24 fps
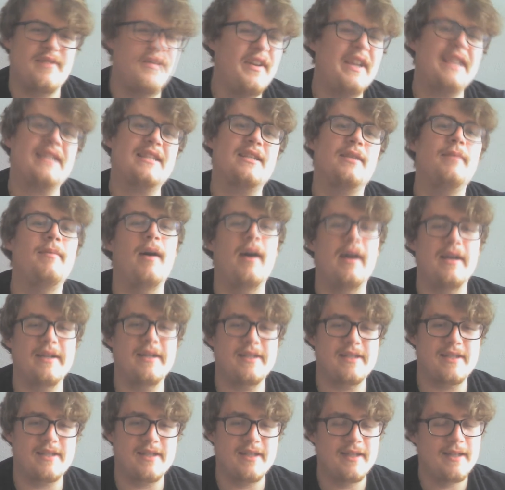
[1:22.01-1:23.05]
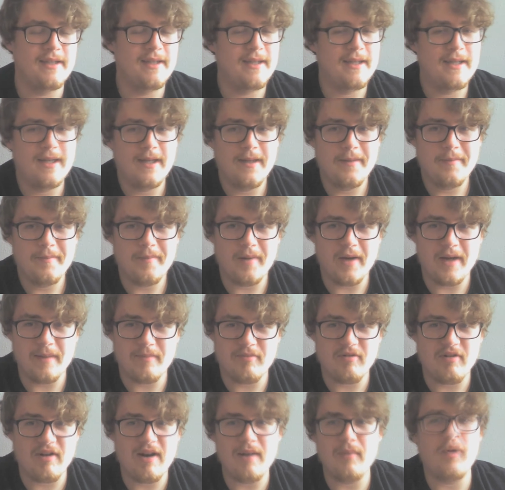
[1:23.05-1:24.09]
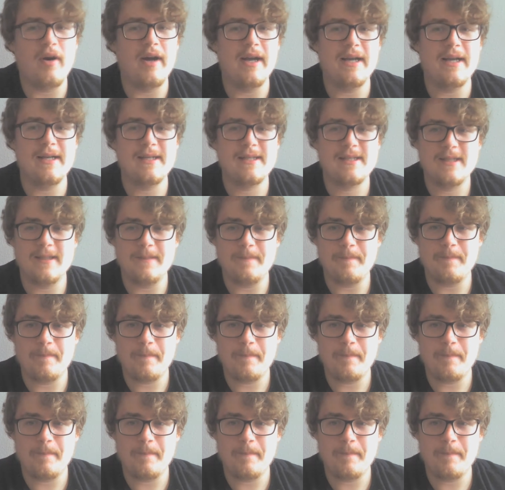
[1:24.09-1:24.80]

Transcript: victimized by Bray Wyatt.